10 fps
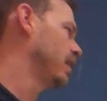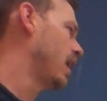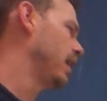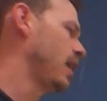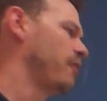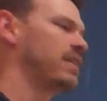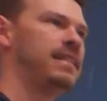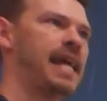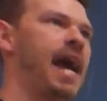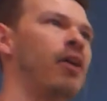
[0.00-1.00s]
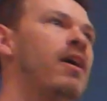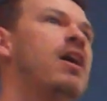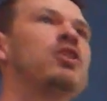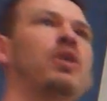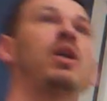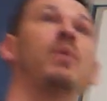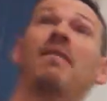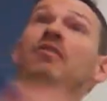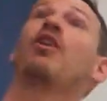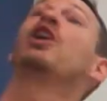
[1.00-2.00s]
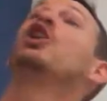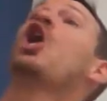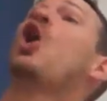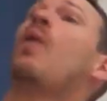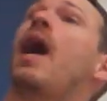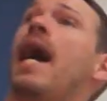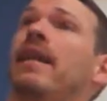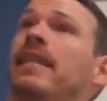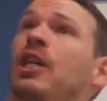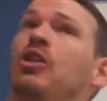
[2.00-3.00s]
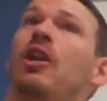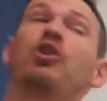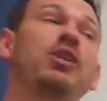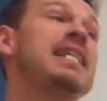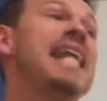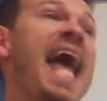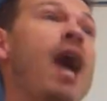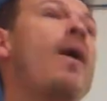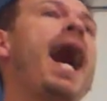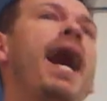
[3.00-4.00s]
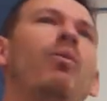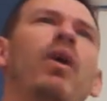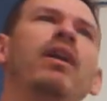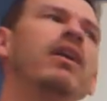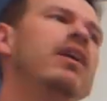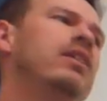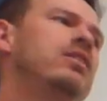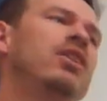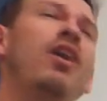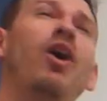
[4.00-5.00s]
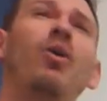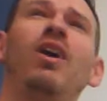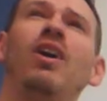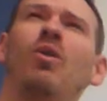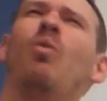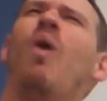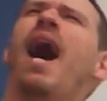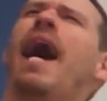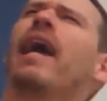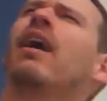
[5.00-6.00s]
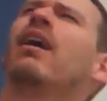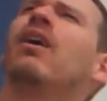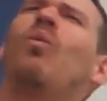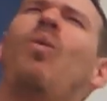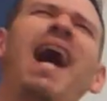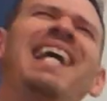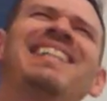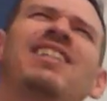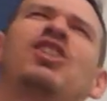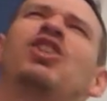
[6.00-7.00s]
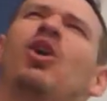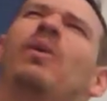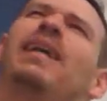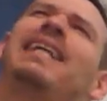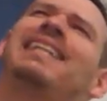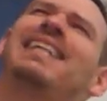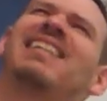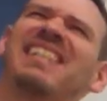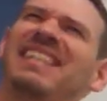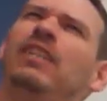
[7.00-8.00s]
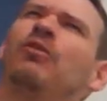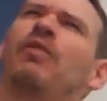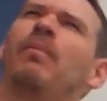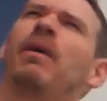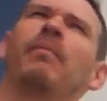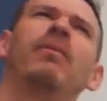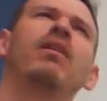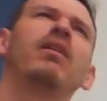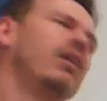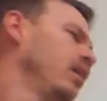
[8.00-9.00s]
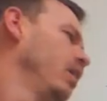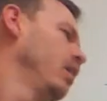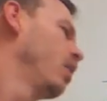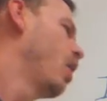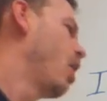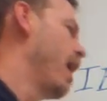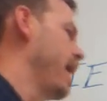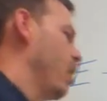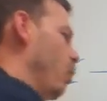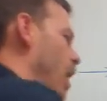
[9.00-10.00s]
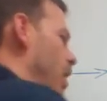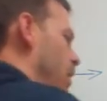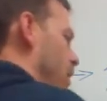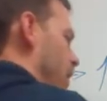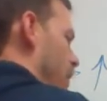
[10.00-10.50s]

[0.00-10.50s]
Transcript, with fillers: uh, left and down, so he would have a very low ionization energy. Now I want to know why. Why is it so easy to steal from him? All right, well,